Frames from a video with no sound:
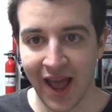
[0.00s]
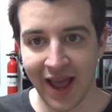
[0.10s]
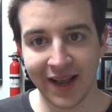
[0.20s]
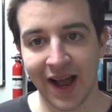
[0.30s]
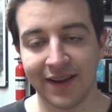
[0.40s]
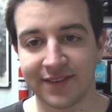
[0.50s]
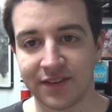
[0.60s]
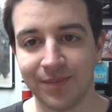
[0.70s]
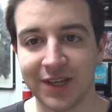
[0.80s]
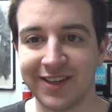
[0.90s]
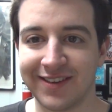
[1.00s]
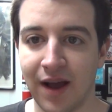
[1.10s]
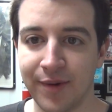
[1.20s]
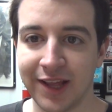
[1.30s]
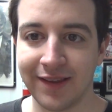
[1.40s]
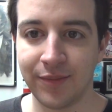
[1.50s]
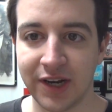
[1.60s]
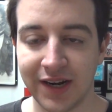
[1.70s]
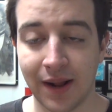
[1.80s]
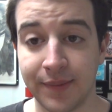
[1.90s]
Hey guys, it's me, Kisame
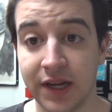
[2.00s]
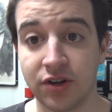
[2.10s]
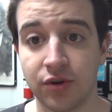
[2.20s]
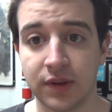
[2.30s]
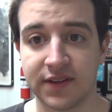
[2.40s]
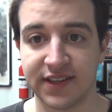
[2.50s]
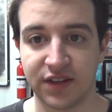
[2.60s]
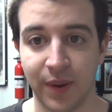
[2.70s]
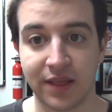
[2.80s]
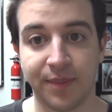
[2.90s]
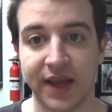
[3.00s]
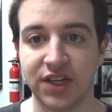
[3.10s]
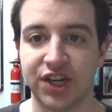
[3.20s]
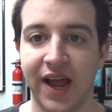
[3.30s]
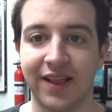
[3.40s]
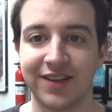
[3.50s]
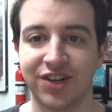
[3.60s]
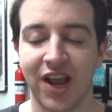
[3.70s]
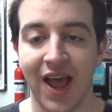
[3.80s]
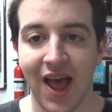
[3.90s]
Unlimited, and I'm here doing the 6 Path of Pain challenge.